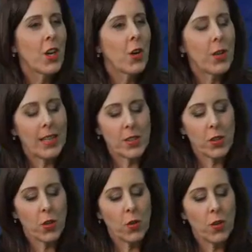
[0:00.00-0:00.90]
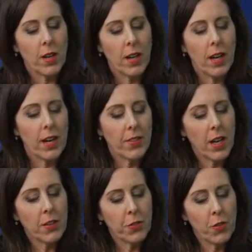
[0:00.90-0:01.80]
Okay, so I've
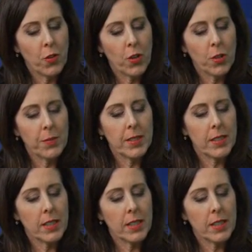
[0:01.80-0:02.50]
got Form